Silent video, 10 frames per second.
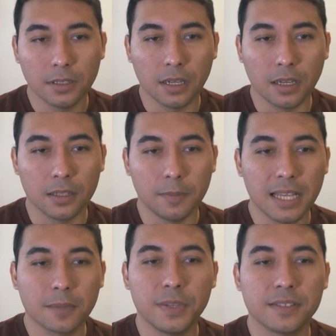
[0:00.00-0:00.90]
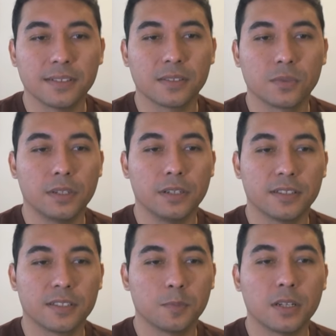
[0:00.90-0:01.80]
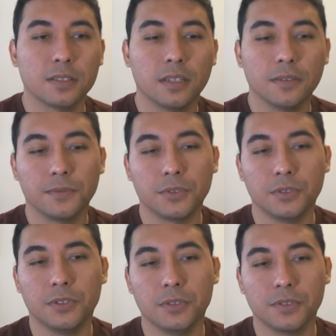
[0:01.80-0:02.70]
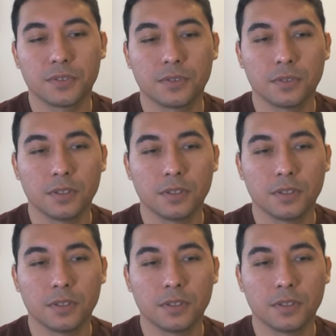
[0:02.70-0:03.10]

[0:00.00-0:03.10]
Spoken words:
the black pieces were smart enough to use